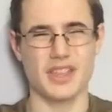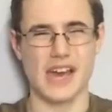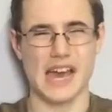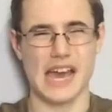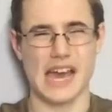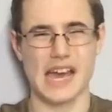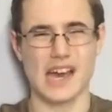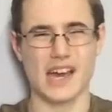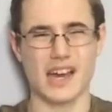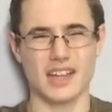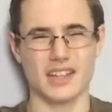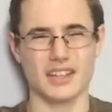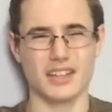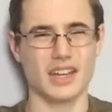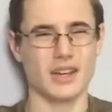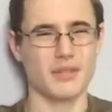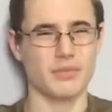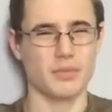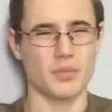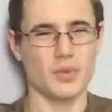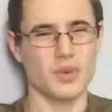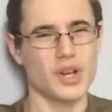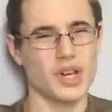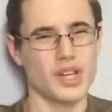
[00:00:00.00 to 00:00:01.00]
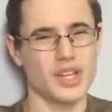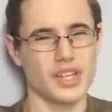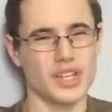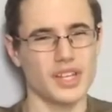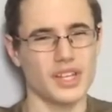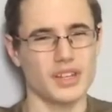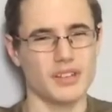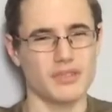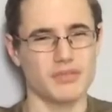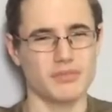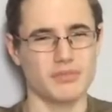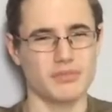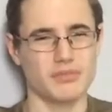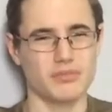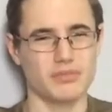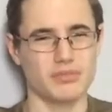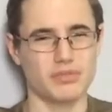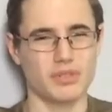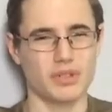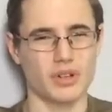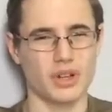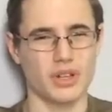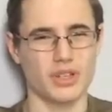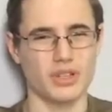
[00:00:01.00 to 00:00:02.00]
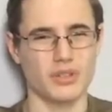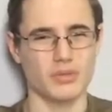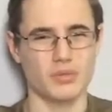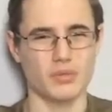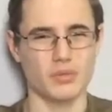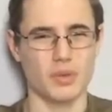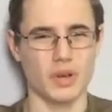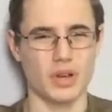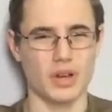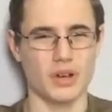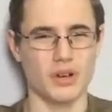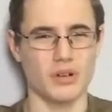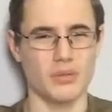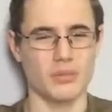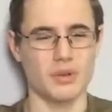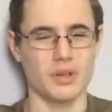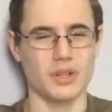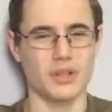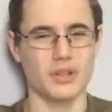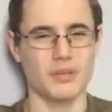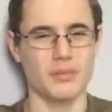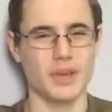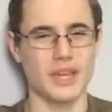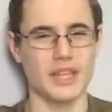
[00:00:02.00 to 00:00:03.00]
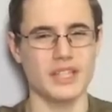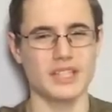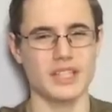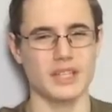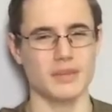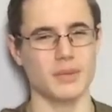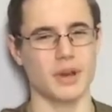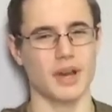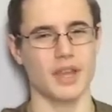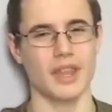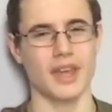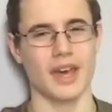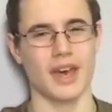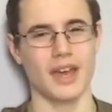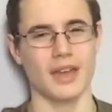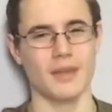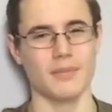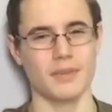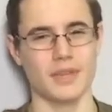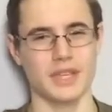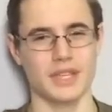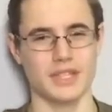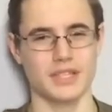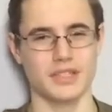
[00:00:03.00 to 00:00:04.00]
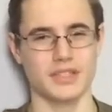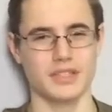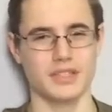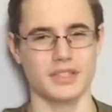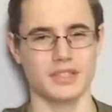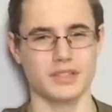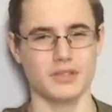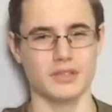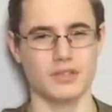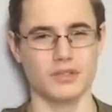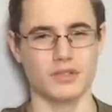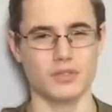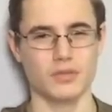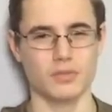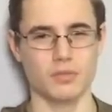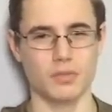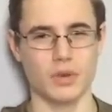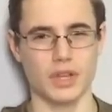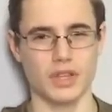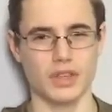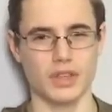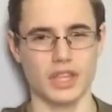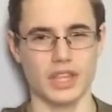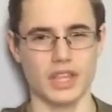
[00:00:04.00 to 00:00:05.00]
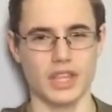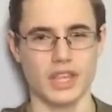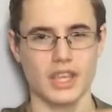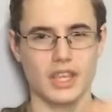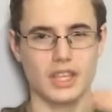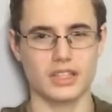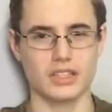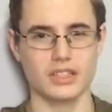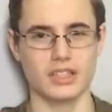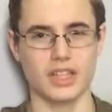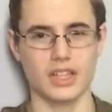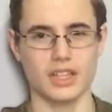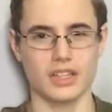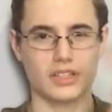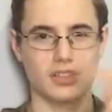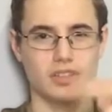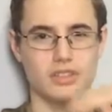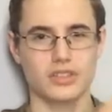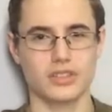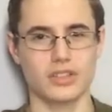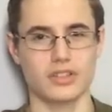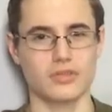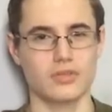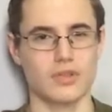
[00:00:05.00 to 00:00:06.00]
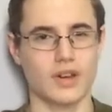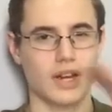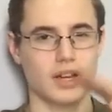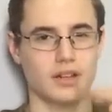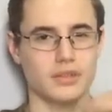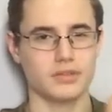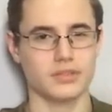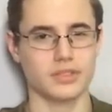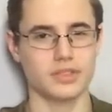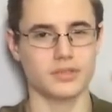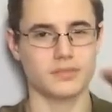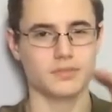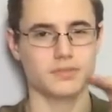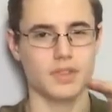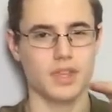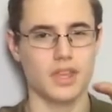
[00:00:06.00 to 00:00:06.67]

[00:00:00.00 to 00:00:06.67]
that, I haven't worded it quite well, but basically by that it means when the cylinders go round,